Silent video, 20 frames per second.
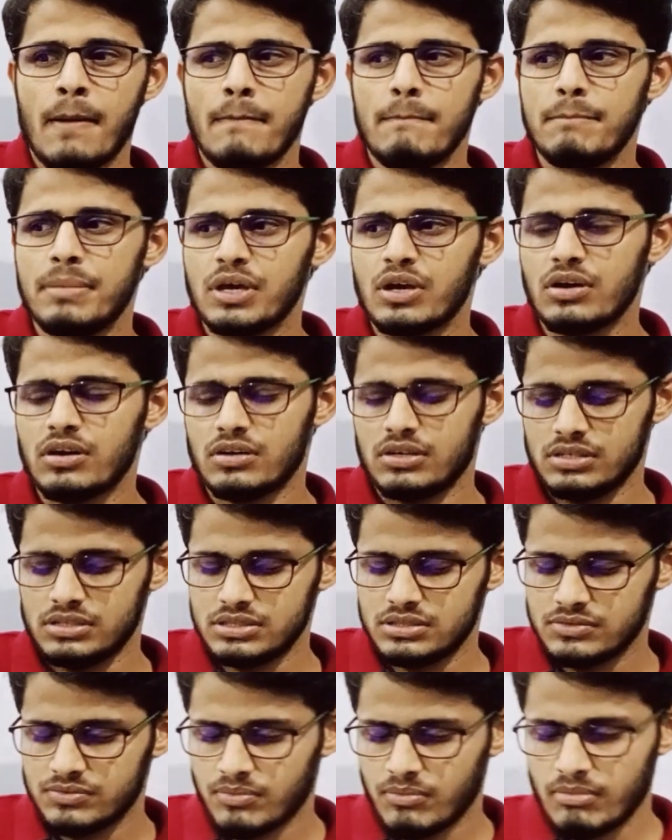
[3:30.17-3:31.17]
Because
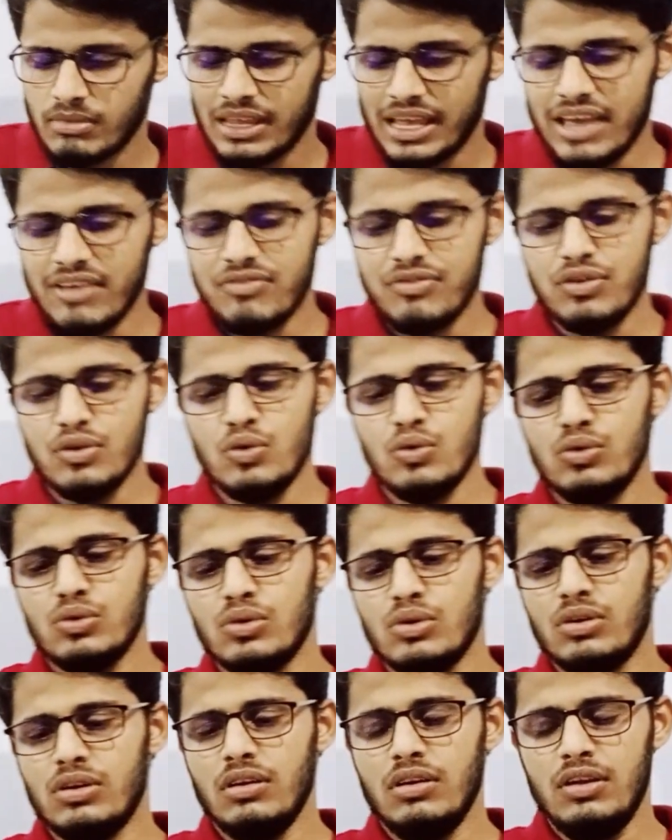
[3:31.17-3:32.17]
if you
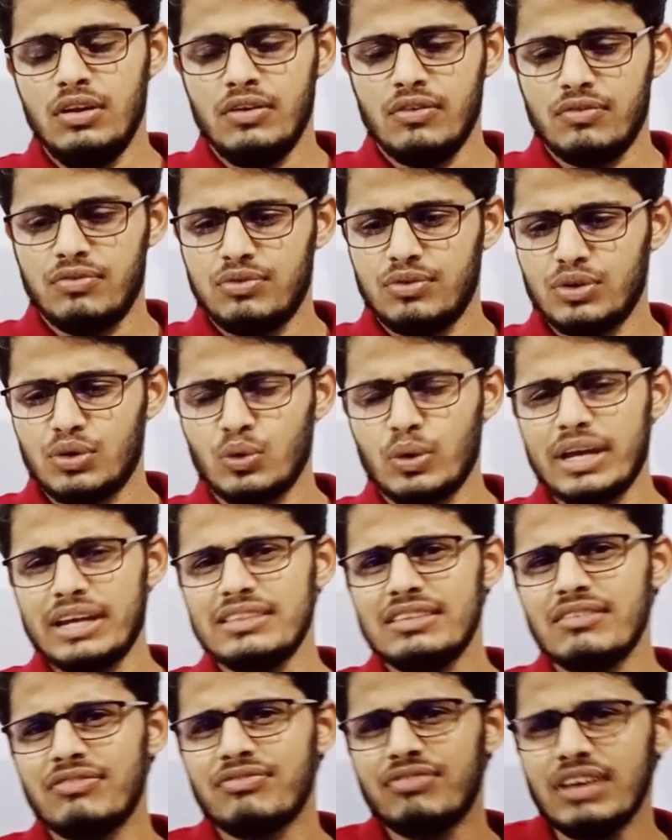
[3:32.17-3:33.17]
to get
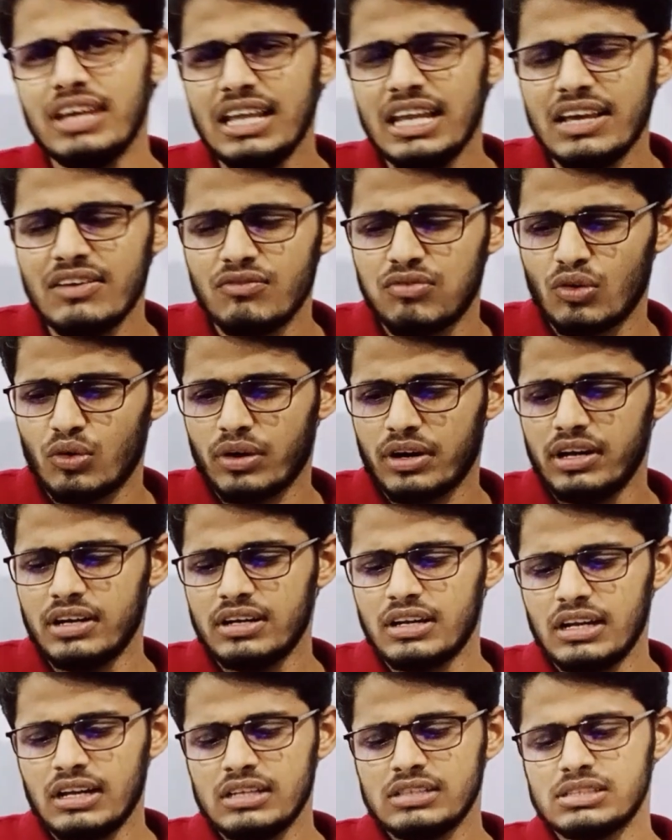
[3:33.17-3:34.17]
the feeling for
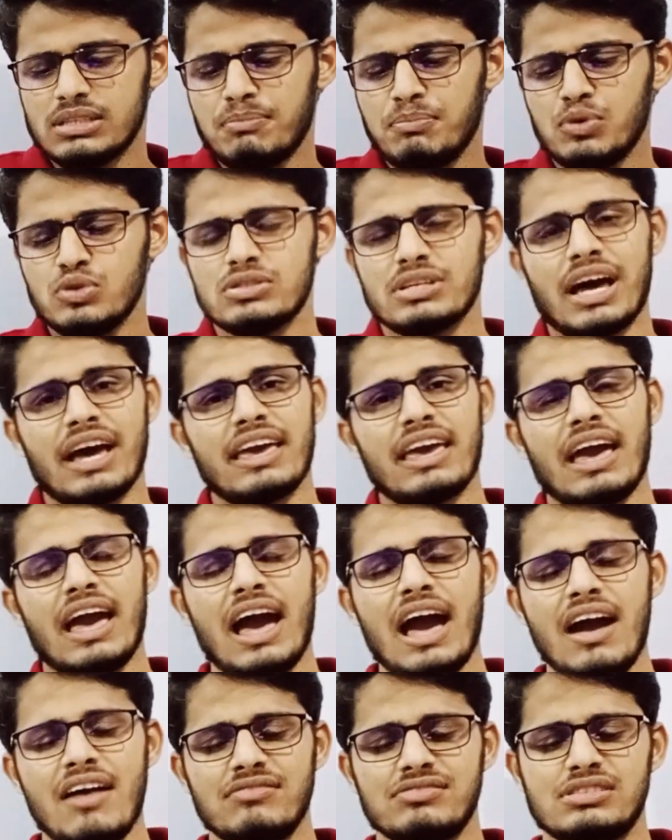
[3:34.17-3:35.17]
it, suppose I
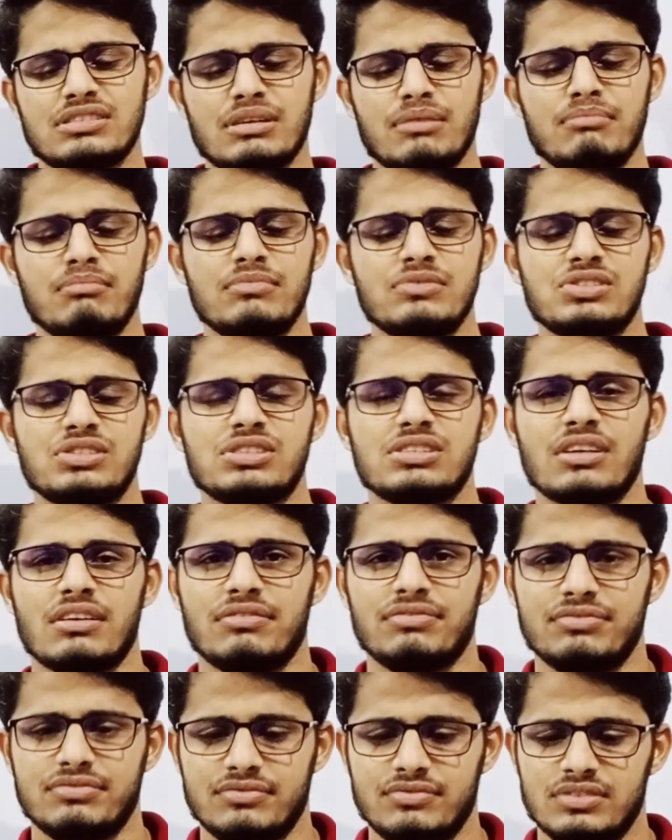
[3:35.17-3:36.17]
have some
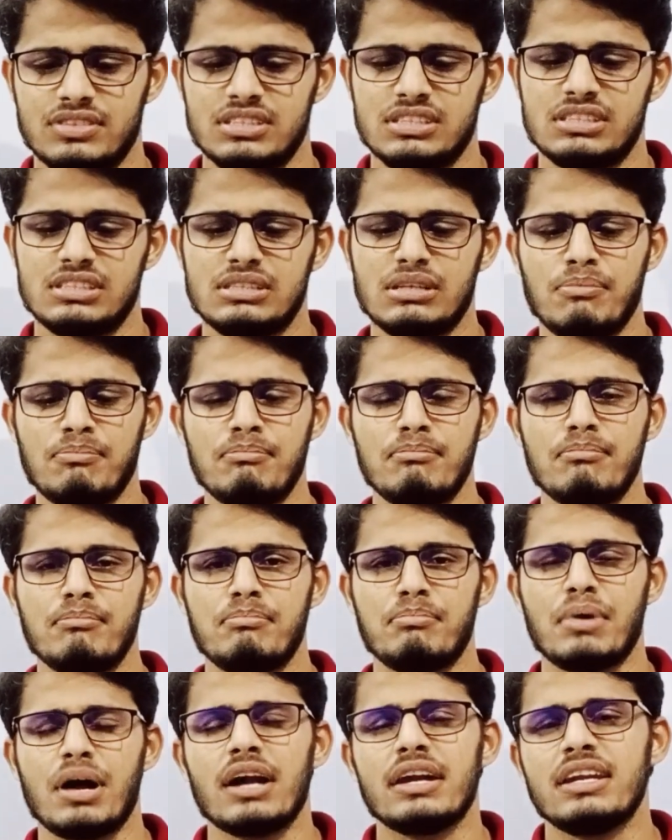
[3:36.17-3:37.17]
stuff, some
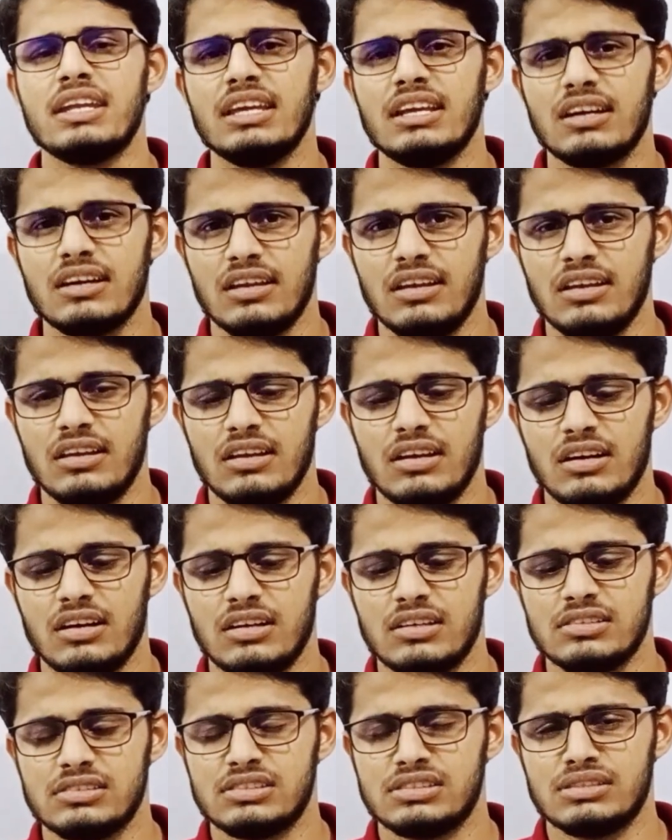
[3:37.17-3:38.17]

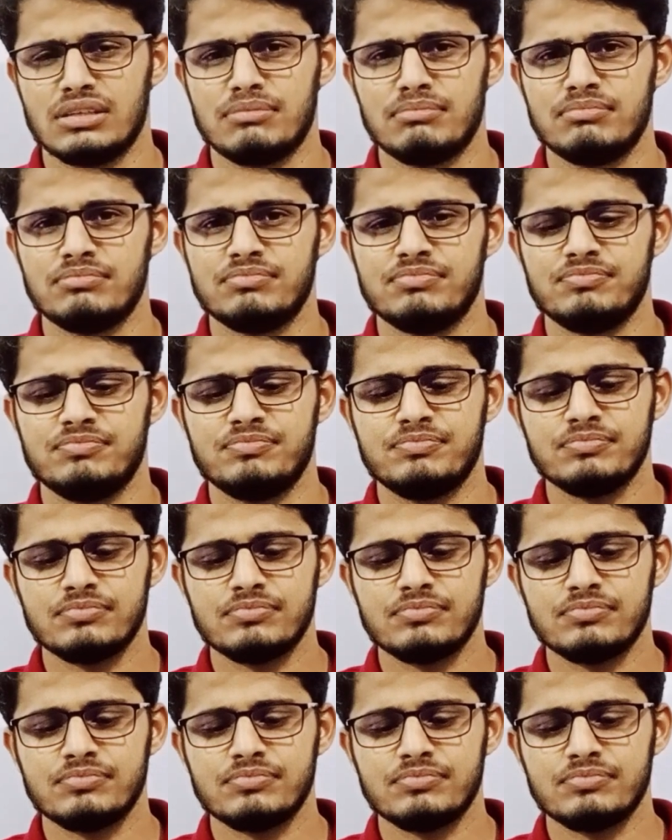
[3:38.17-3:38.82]
particle, some